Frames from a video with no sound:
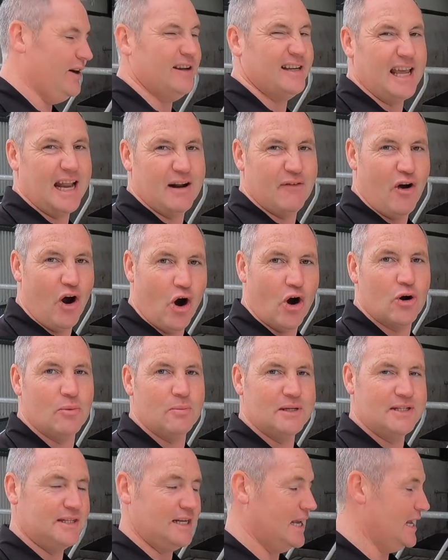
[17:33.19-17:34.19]
kind of
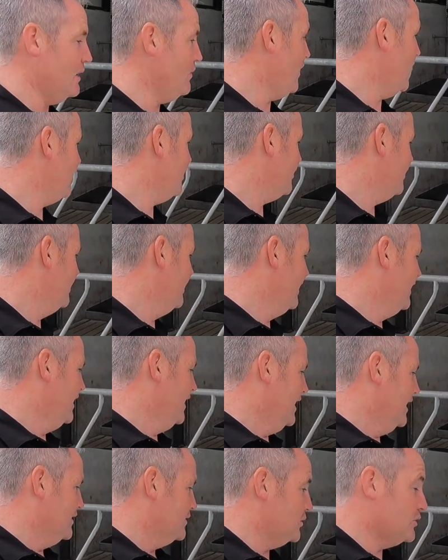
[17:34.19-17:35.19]
horrible sticky weather.
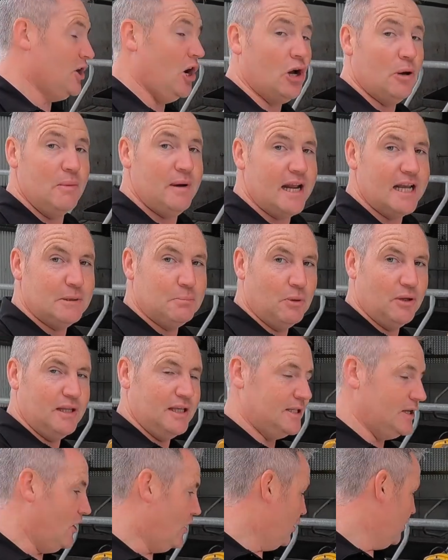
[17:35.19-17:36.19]
So it's not going to be nice putting
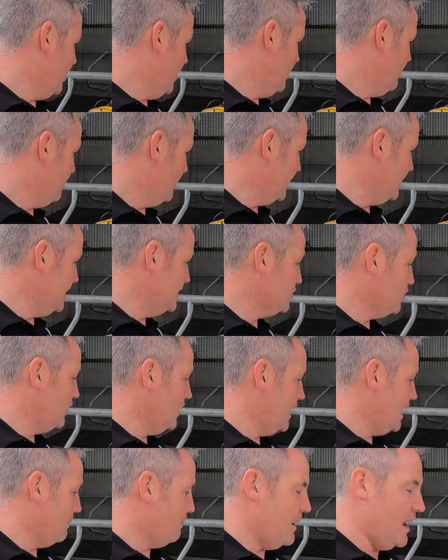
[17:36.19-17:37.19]
this on. But it is
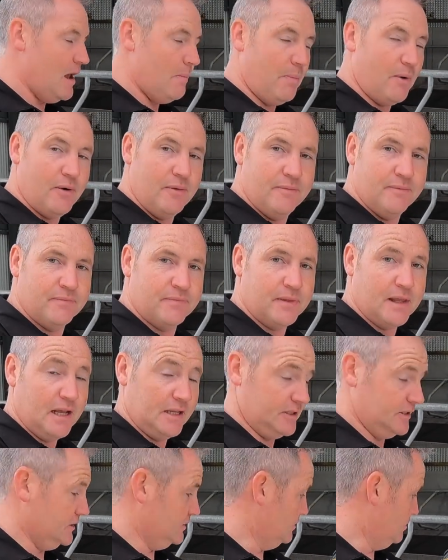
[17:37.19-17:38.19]
only like paper.
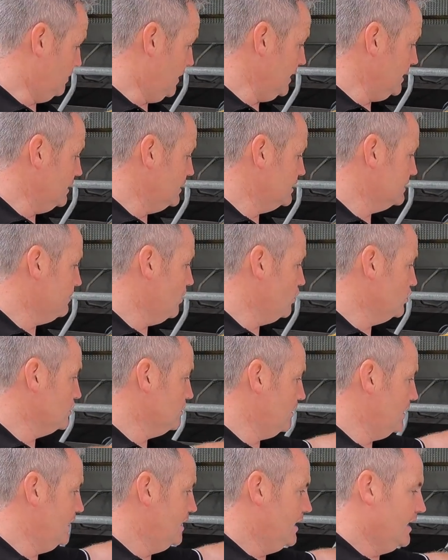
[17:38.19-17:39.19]
It's completely
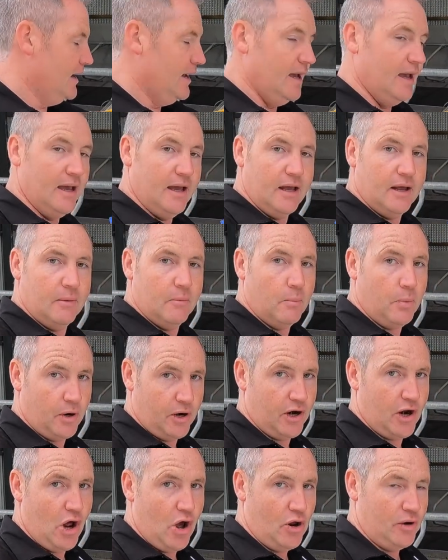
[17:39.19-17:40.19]
disposable. Put
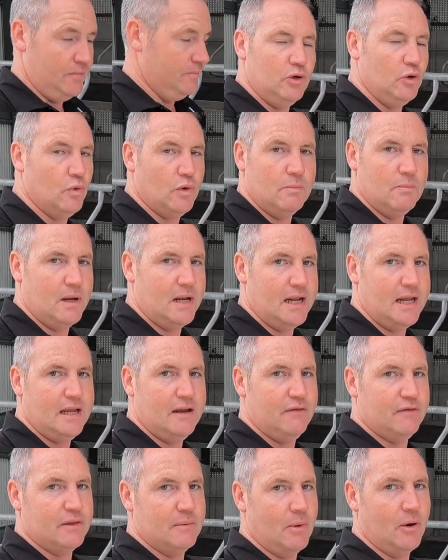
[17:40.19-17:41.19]
it on. You wouldn't
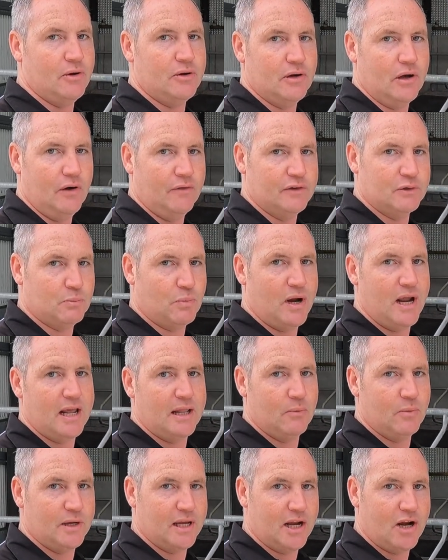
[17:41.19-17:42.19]
believe the amount of spray
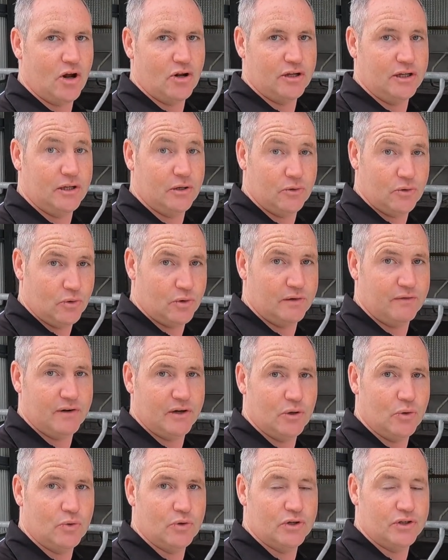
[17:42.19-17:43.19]
that would get on you. You don't
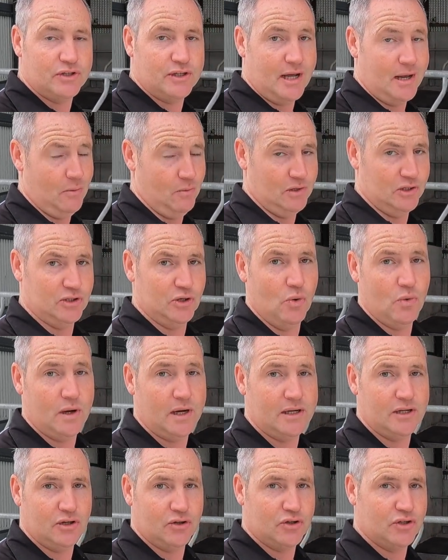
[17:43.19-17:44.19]
even notice and will soak
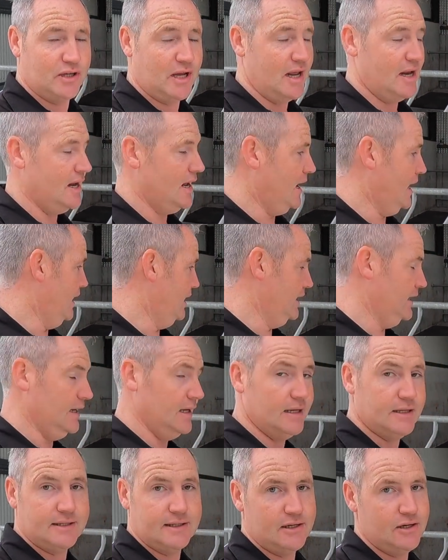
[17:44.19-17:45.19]
into your skin. And it
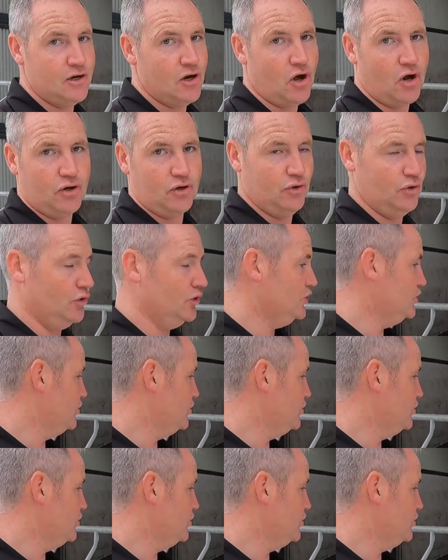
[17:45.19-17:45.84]
is not good